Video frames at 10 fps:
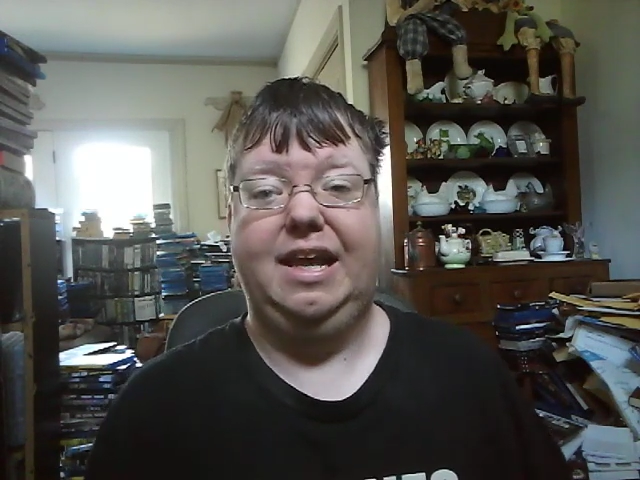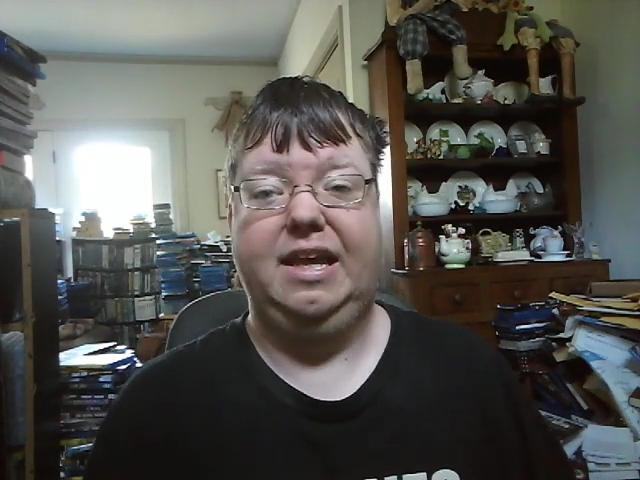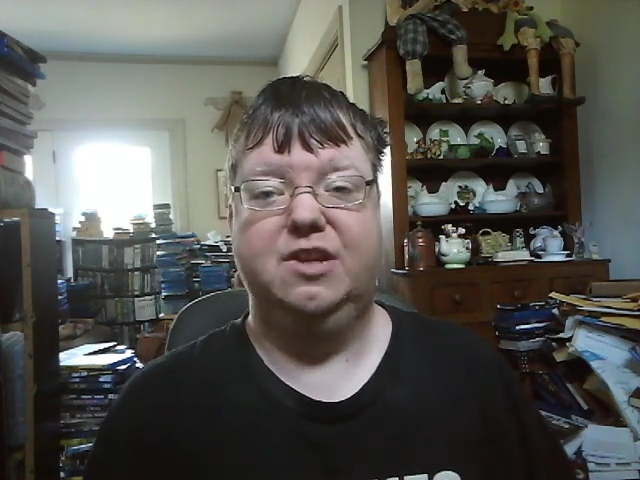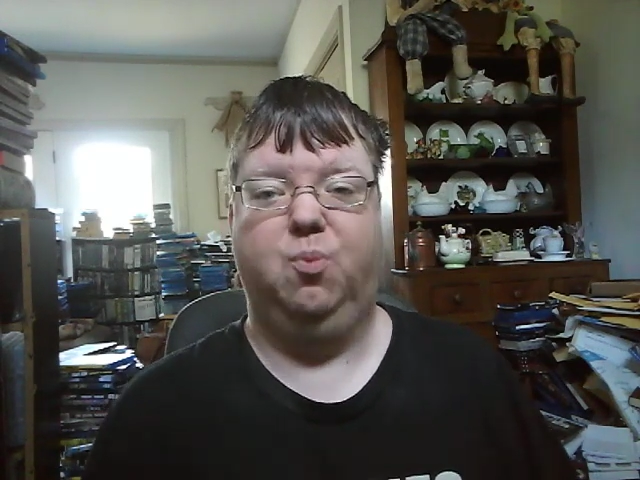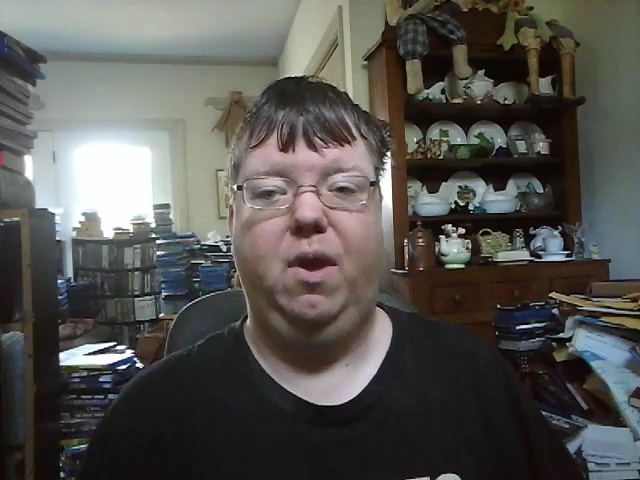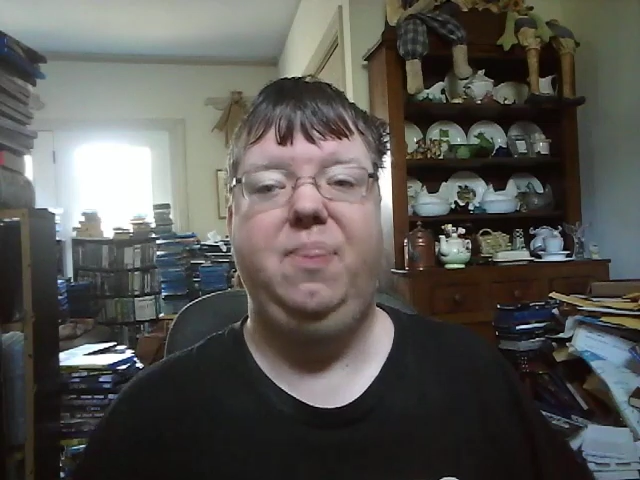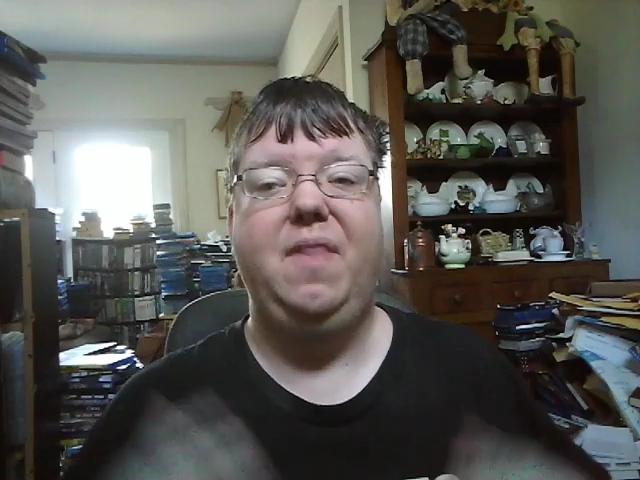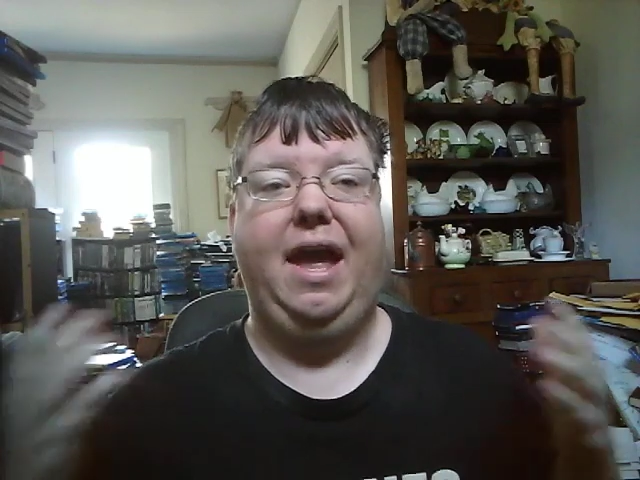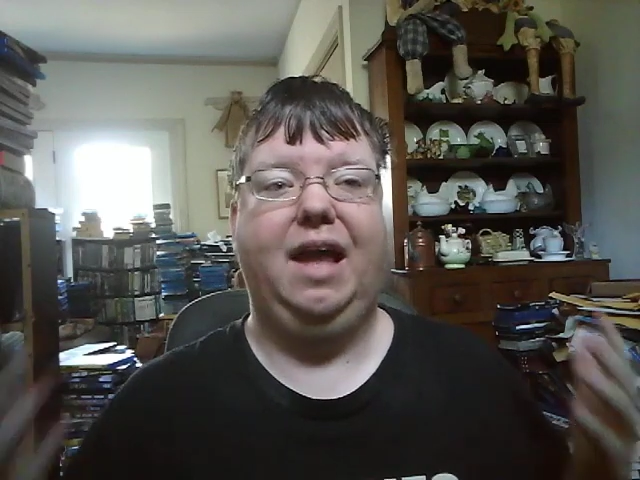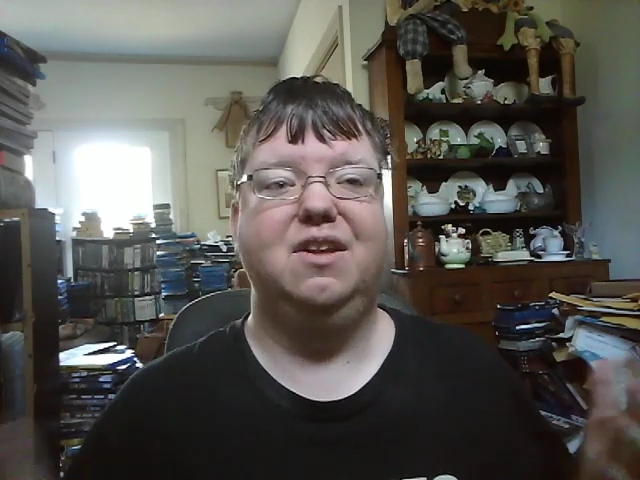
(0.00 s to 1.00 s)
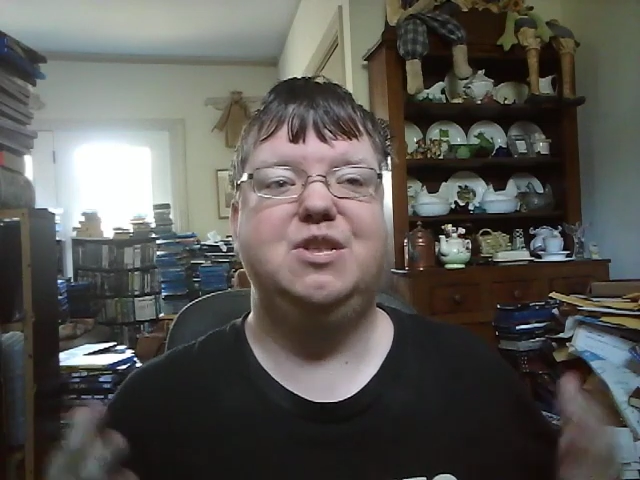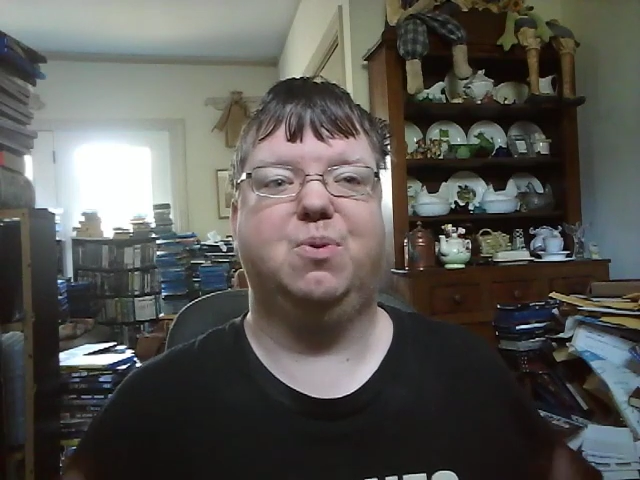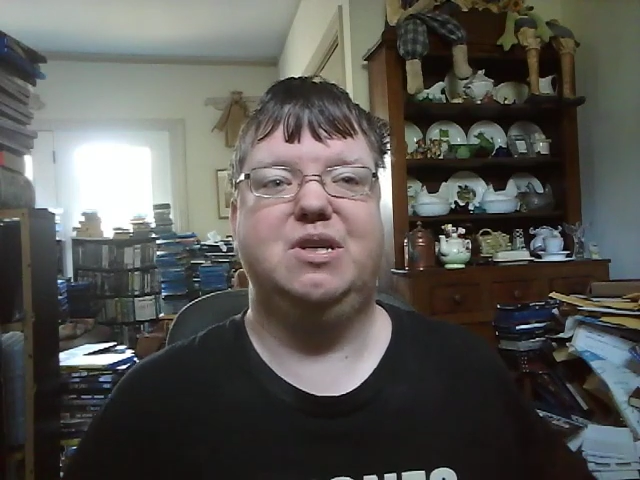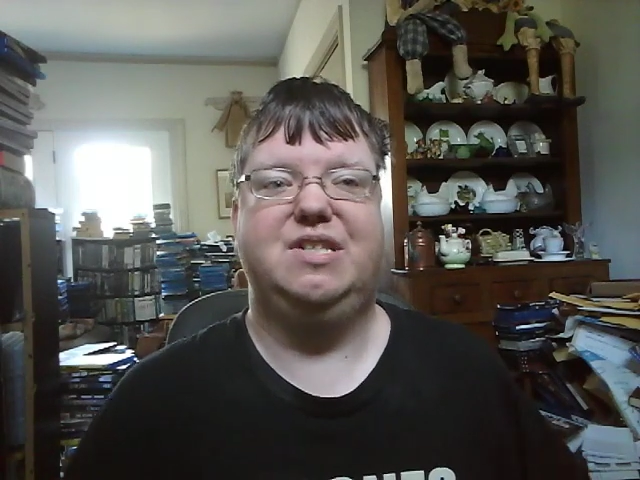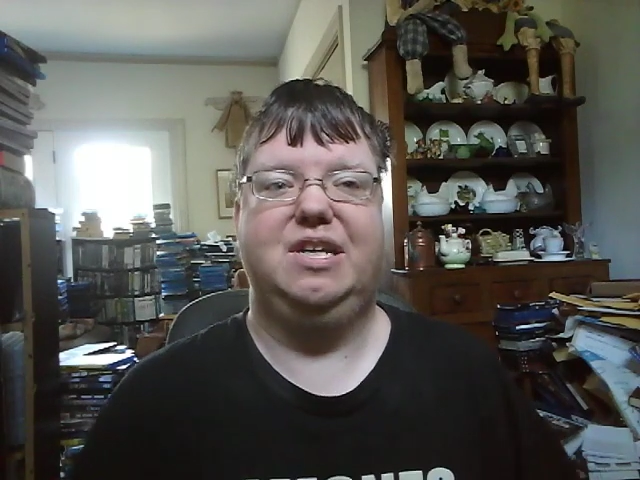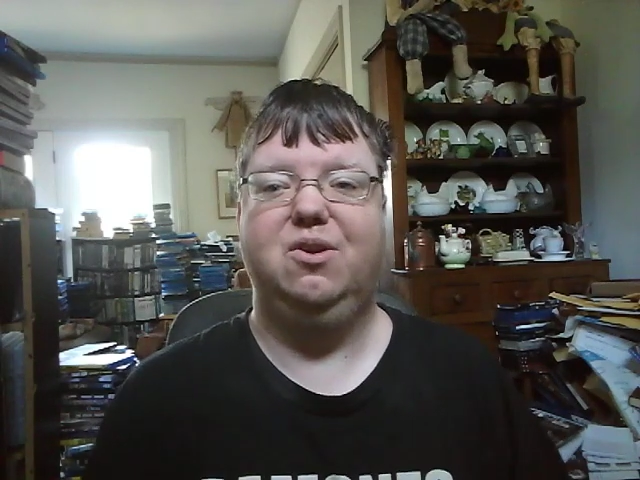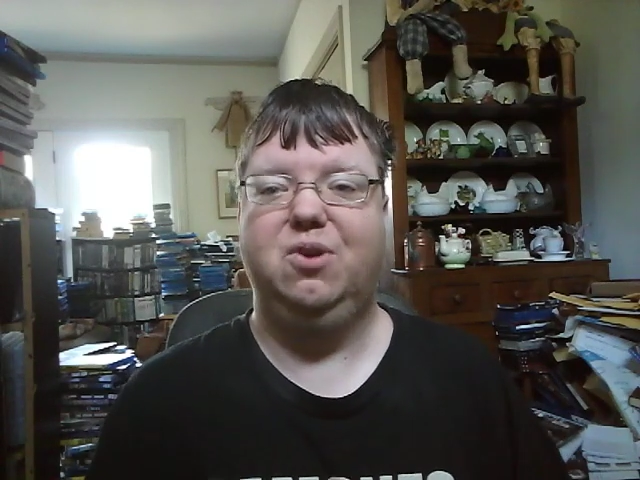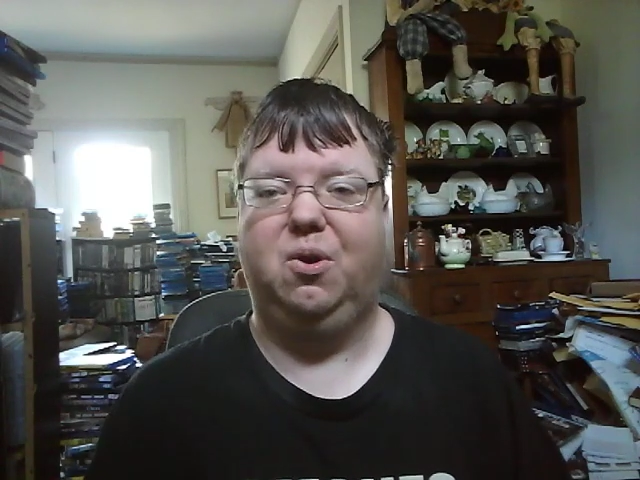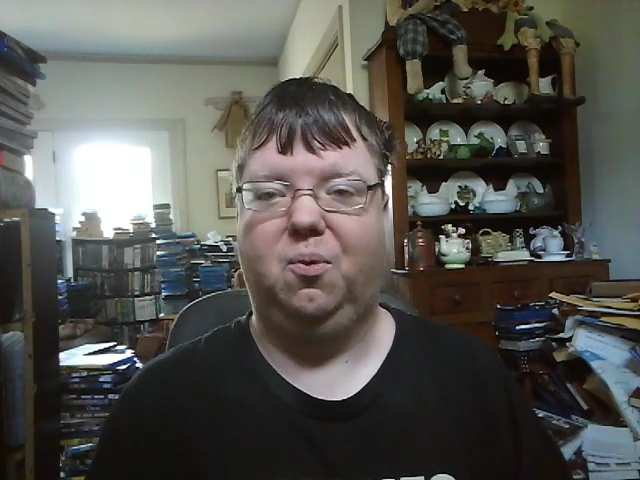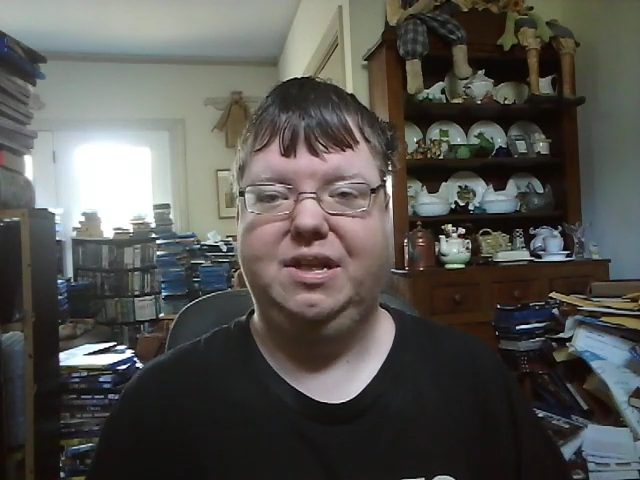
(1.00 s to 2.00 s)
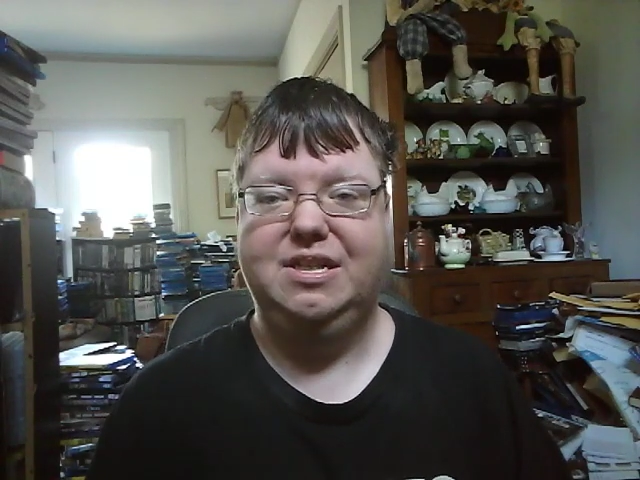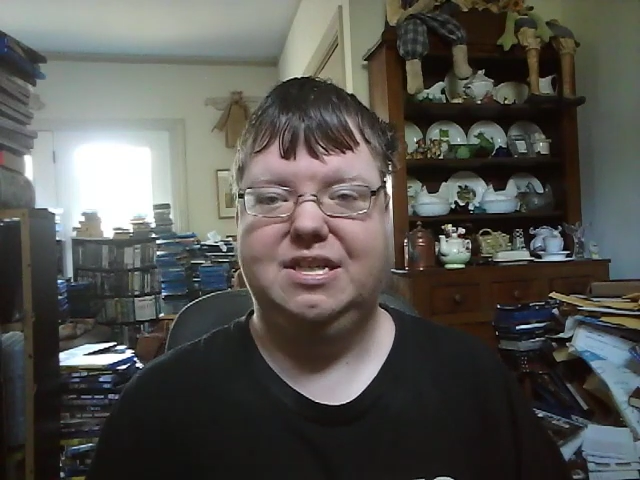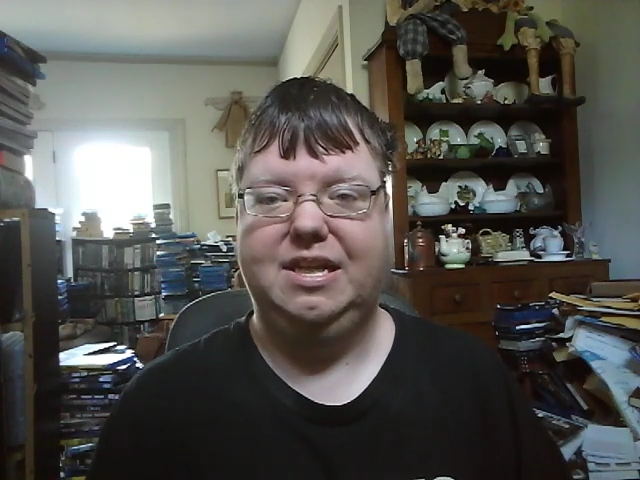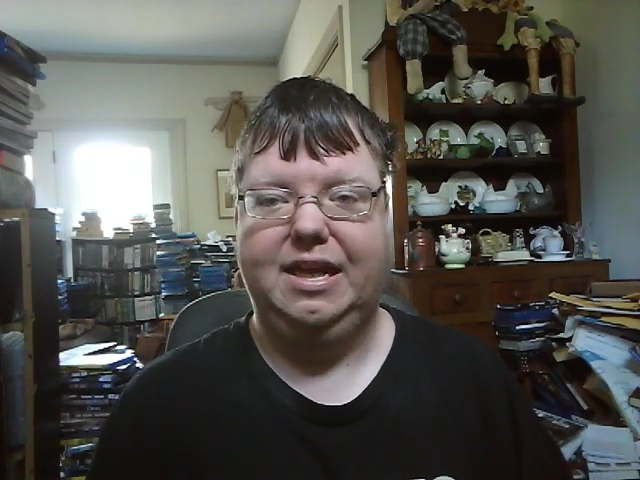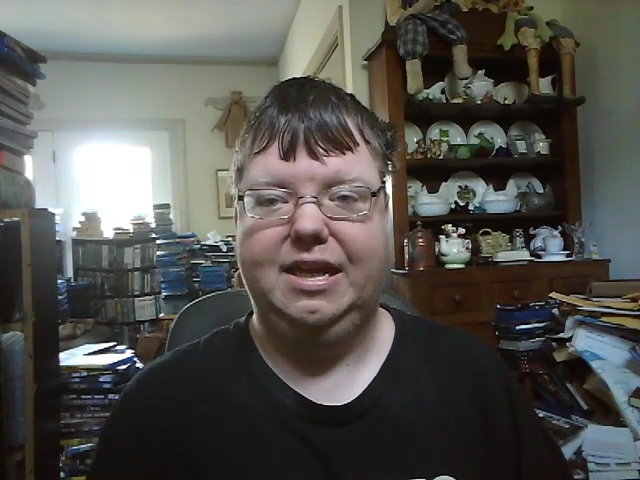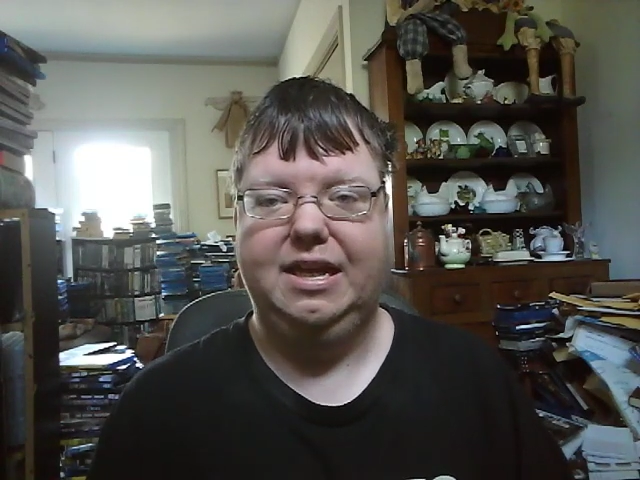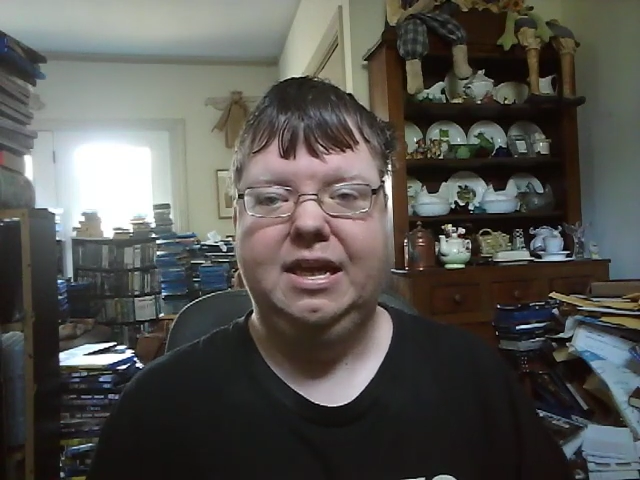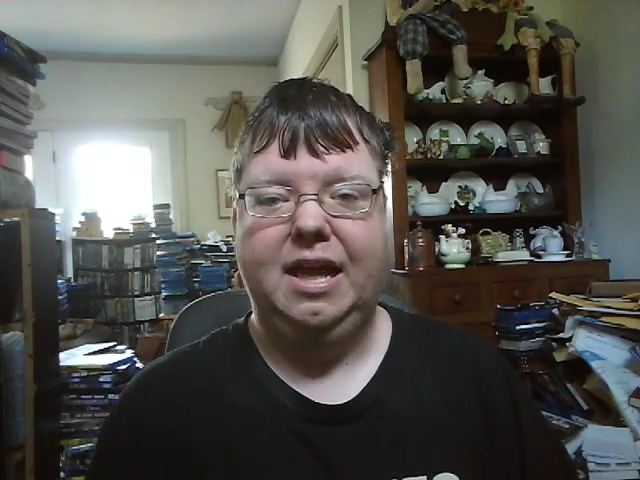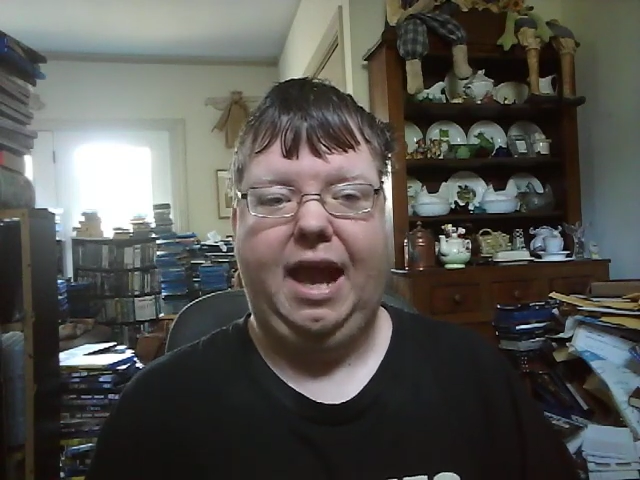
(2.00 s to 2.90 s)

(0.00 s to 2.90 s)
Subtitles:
is when the hell is Brazil going to get